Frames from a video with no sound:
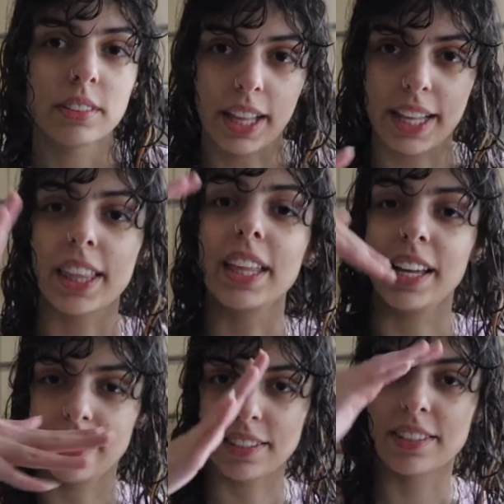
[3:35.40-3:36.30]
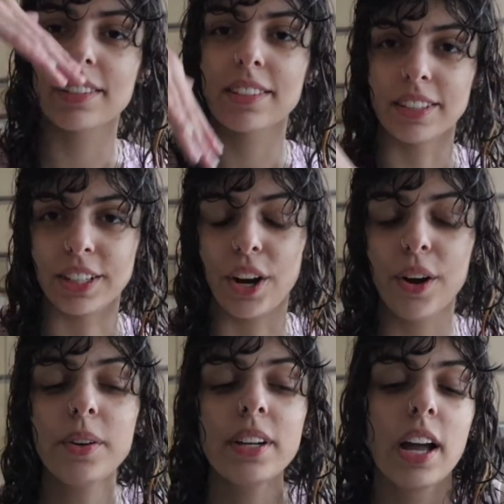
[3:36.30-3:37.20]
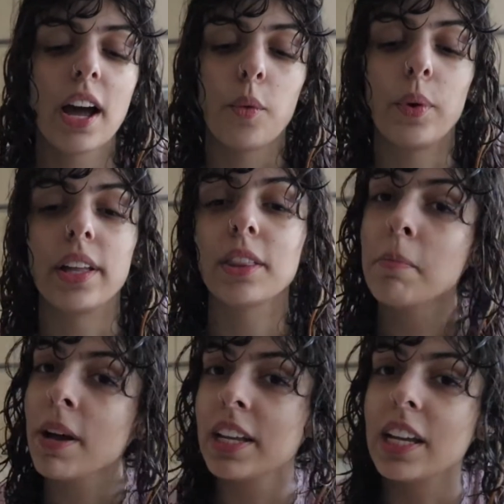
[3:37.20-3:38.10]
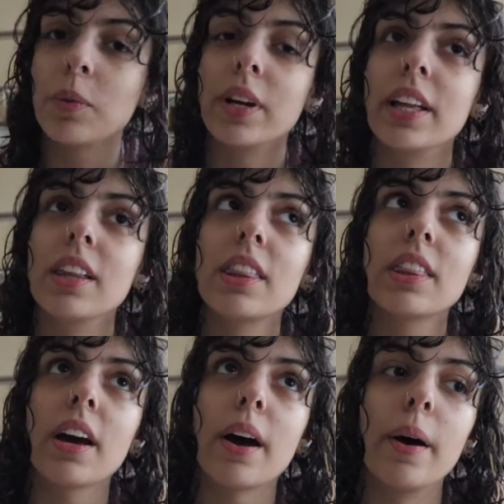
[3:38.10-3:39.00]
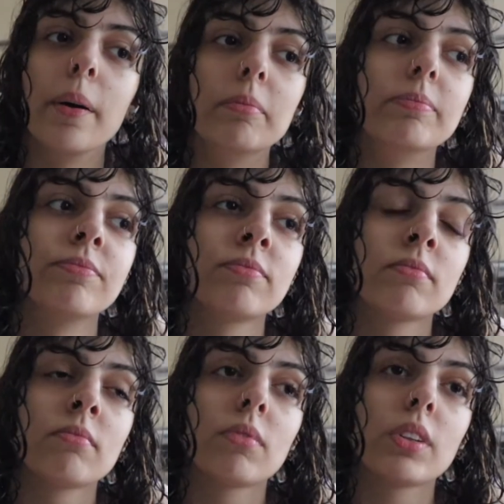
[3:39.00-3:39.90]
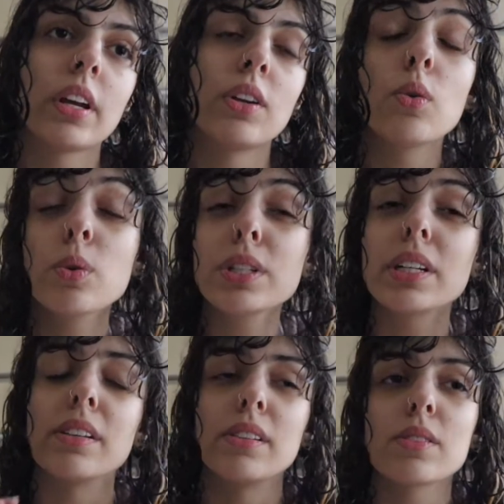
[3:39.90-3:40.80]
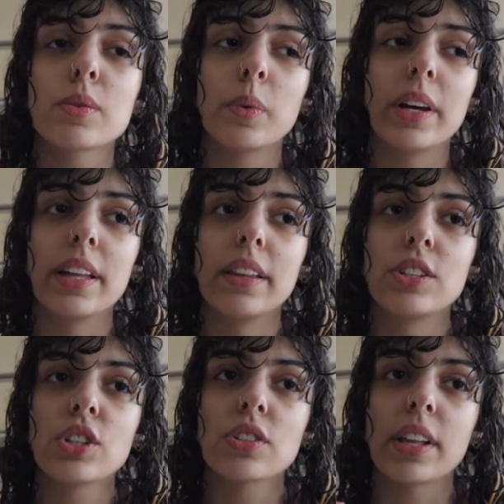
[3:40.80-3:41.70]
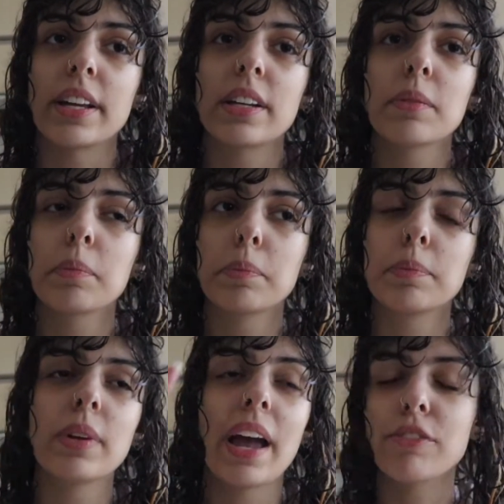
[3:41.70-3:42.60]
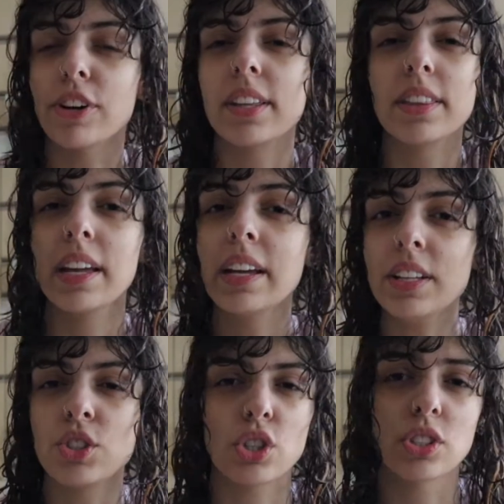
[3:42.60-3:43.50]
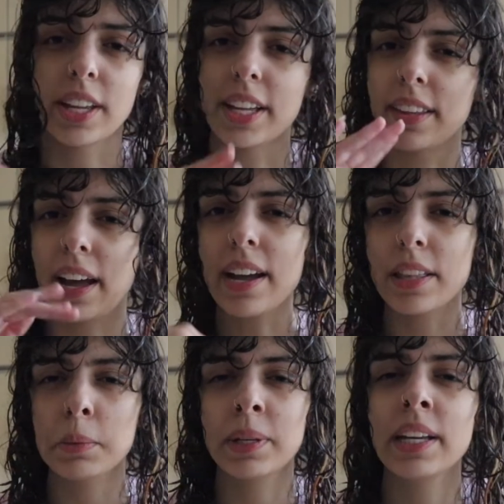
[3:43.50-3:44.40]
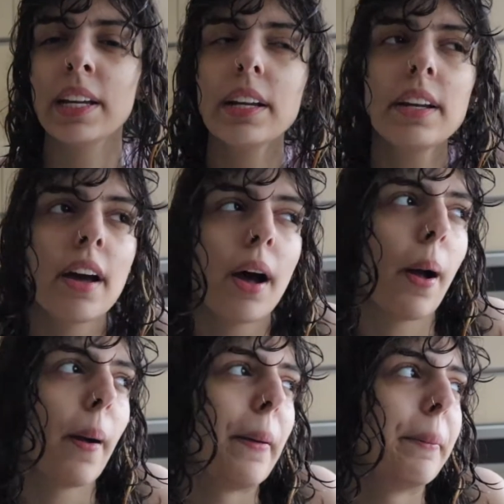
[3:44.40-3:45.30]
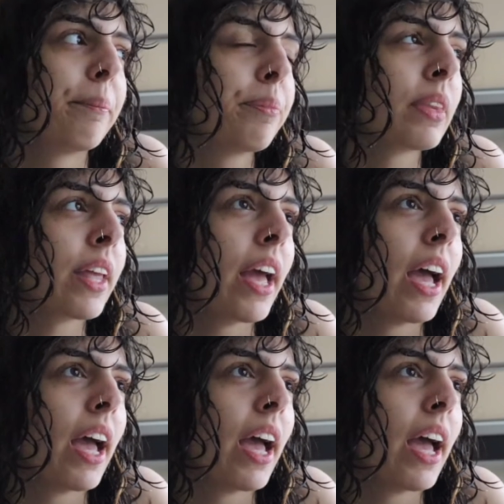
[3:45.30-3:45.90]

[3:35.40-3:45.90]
like this, you know, with money, with um, an audience, with just like everything is just like that at the beginning. Um,